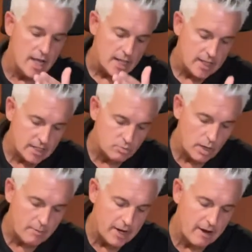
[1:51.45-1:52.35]
That's why
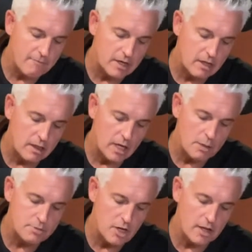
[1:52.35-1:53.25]
we have the
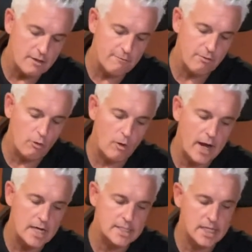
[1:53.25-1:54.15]
clubs on the floor
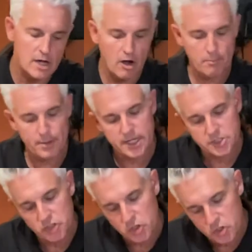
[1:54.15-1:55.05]
as they are,
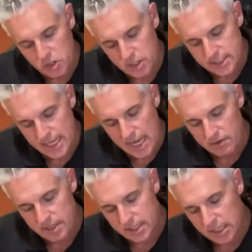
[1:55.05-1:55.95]
because you can look down
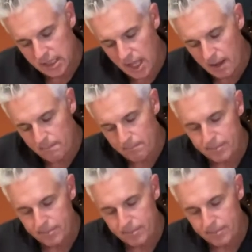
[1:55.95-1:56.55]
at the club